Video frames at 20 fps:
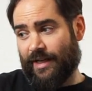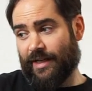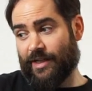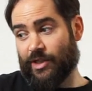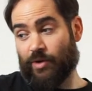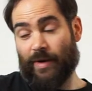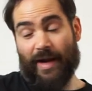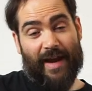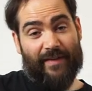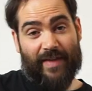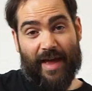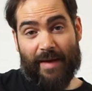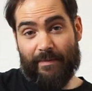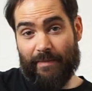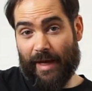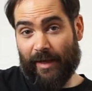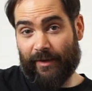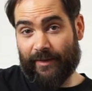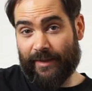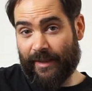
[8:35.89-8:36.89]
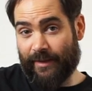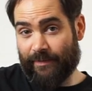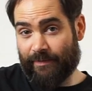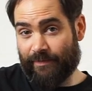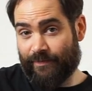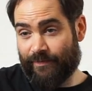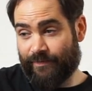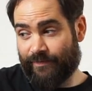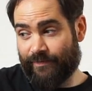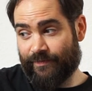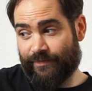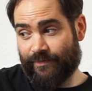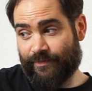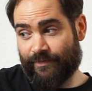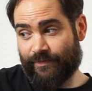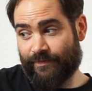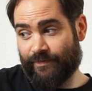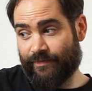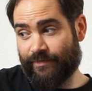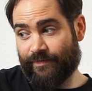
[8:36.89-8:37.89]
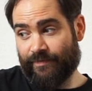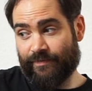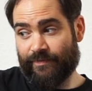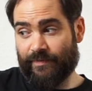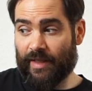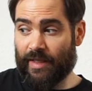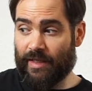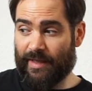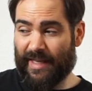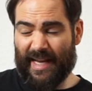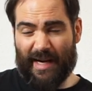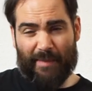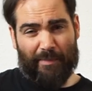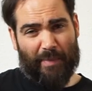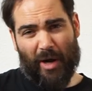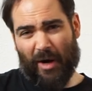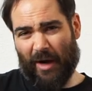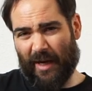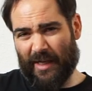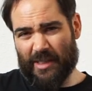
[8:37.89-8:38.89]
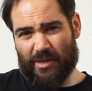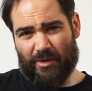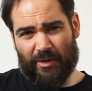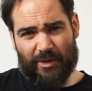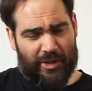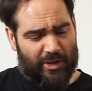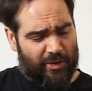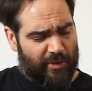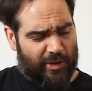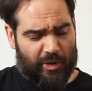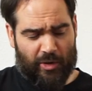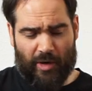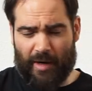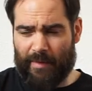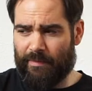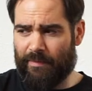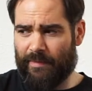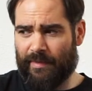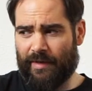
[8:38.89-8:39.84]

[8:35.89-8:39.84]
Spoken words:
So I have that melody. Again, a pause, so I'll just do a strum.